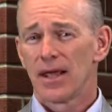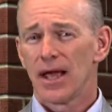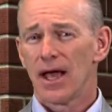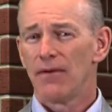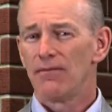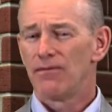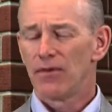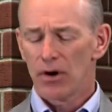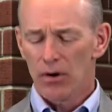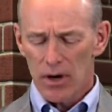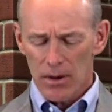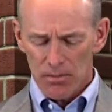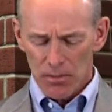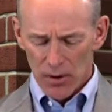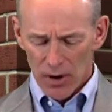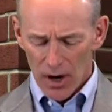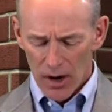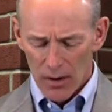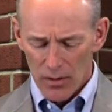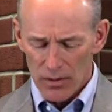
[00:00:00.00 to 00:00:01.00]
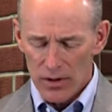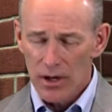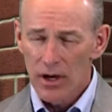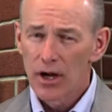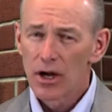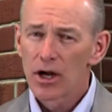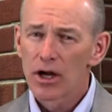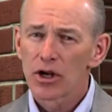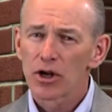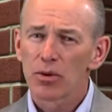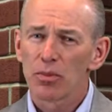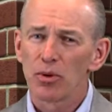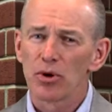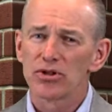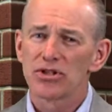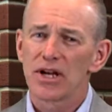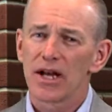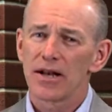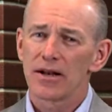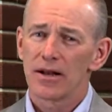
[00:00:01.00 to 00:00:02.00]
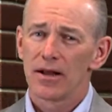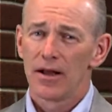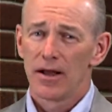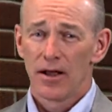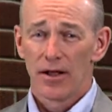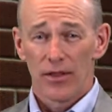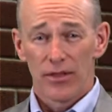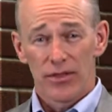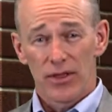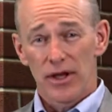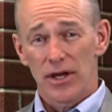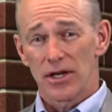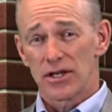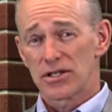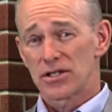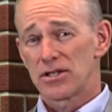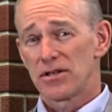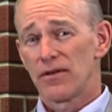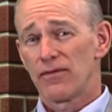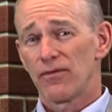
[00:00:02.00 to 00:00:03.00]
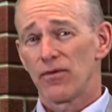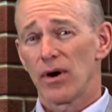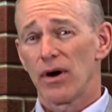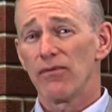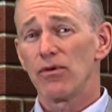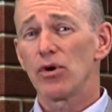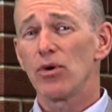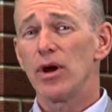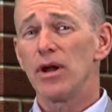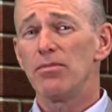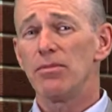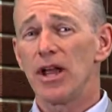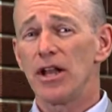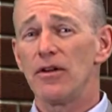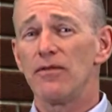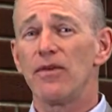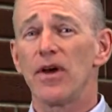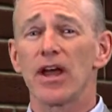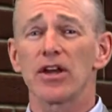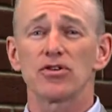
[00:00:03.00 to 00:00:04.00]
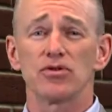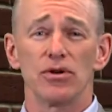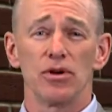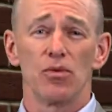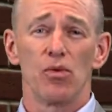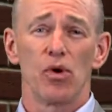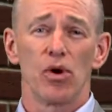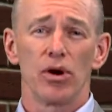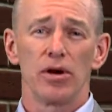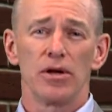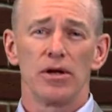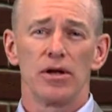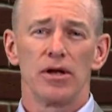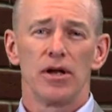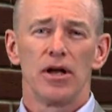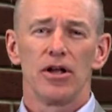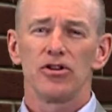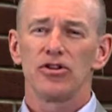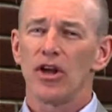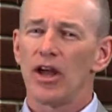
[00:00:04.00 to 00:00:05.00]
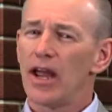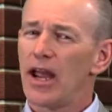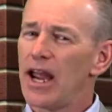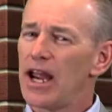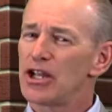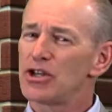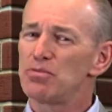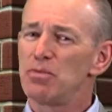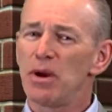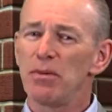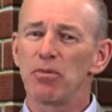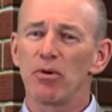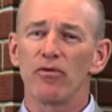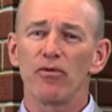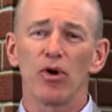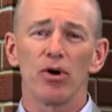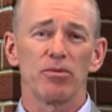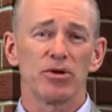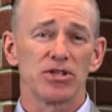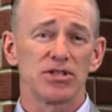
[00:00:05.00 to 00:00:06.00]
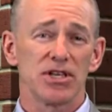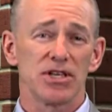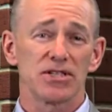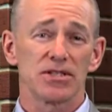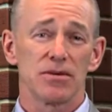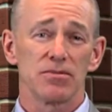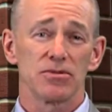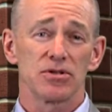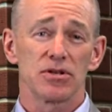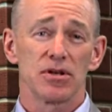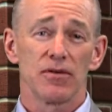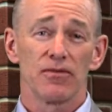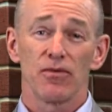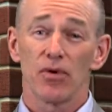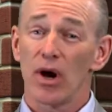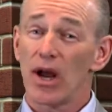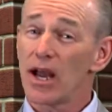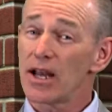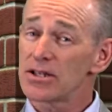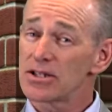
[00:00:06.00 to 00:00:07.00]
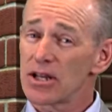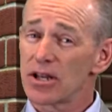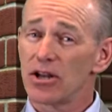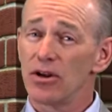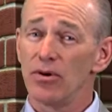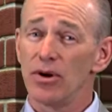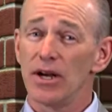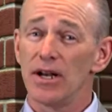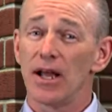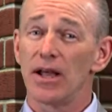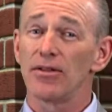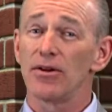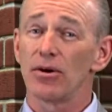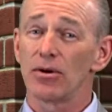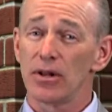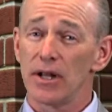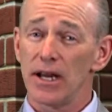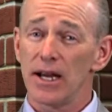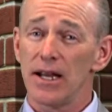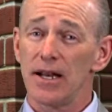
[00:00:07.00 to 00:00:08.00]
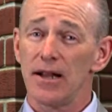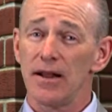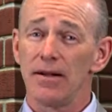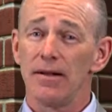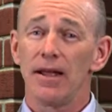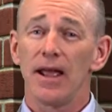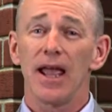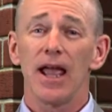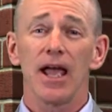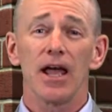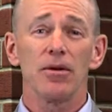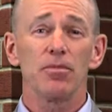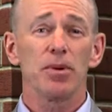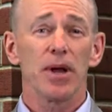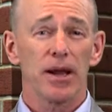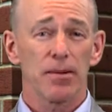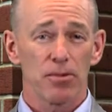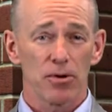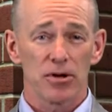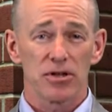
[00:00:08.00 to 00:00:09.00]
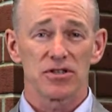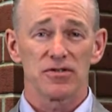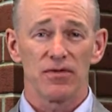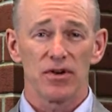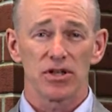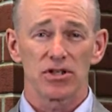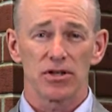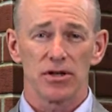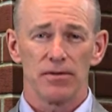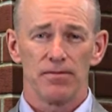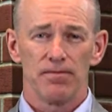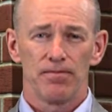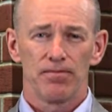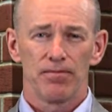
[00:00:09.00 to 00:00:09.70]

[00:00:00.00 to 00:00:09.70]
I'm very proud to present this Forever Green Manufacturing Award to H B Performance Systems for executing on their lean and paperless vision.